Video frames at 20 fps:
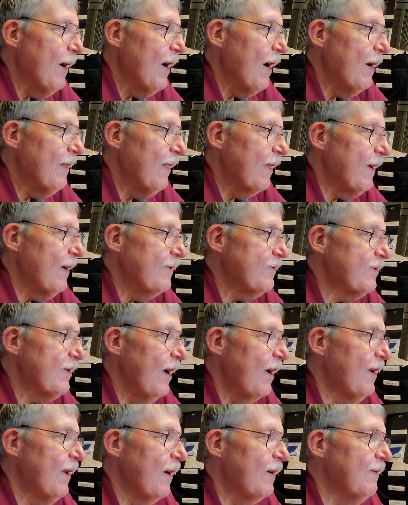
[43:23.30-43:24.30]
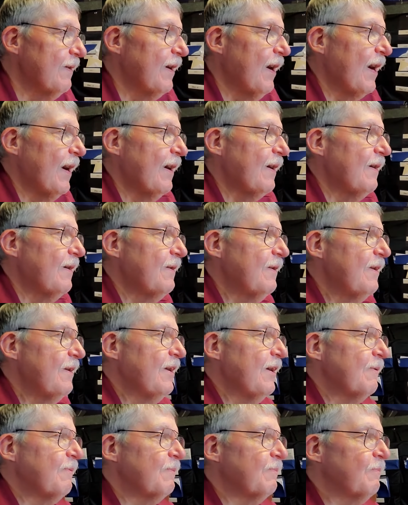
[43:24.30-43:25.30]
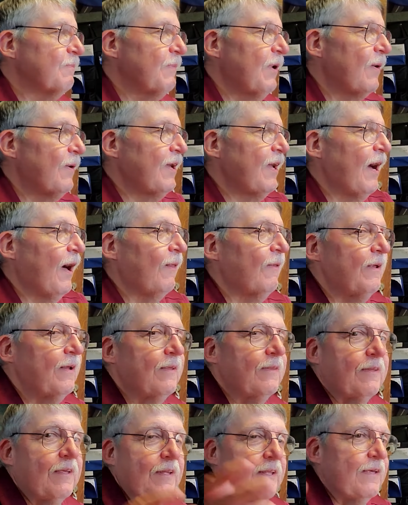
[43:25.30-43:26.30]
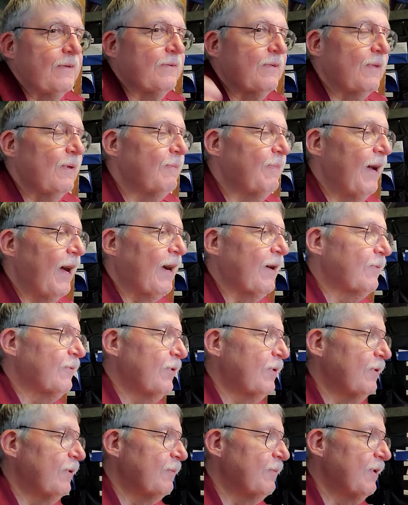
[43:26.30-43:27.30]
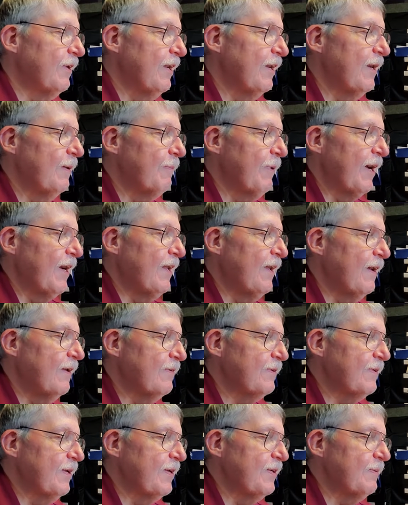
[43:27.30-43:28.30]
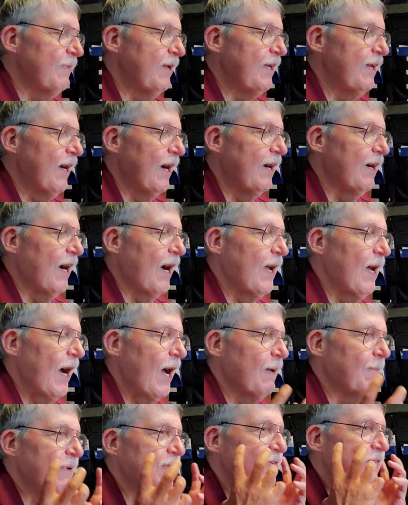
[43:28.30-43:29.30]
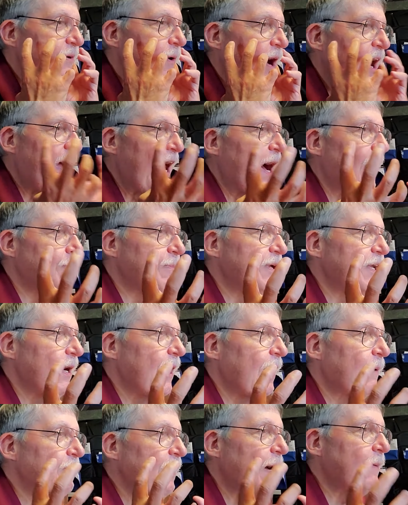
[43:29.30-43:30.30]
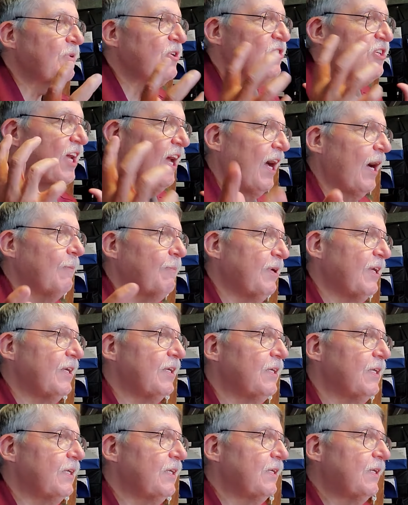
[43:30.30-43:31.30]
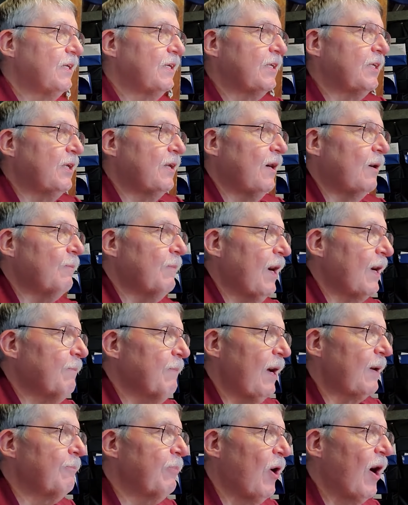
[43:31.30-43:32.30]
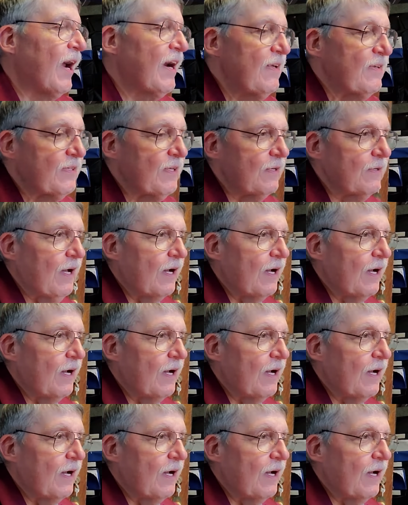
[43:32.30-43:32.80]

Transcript: I like I said, Mary Ellen and Denise in the back room, and anybody that sees me, I've been so happy. I'm just happy. My body's.